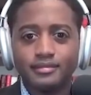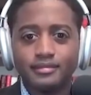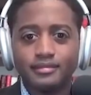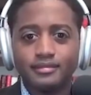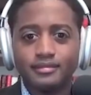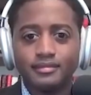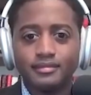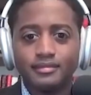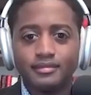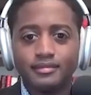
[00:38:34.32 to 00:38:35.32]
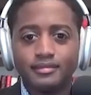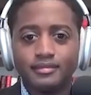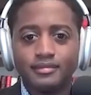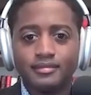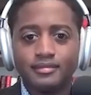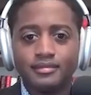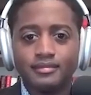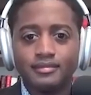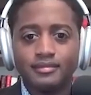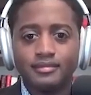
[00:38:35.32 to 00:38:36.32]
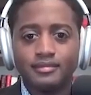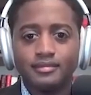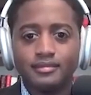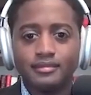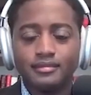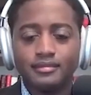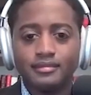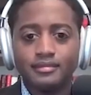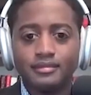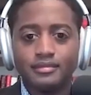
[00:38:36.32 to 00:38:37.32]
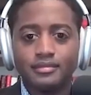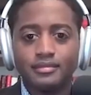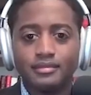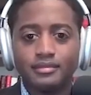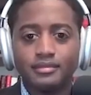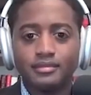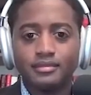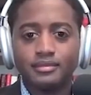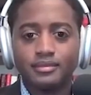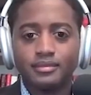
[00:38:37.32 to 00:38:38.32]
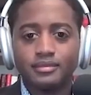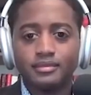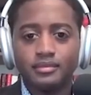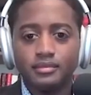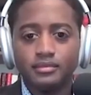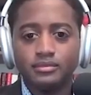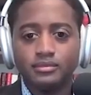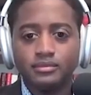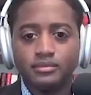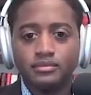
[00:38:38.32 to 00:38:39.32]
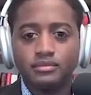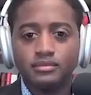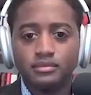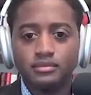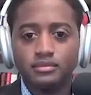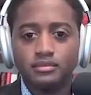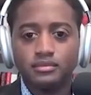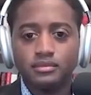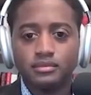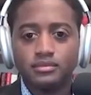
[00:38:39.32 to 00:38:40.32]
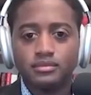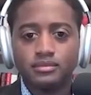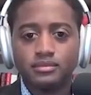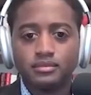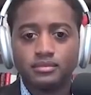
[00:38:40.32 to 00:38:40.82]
[no speech]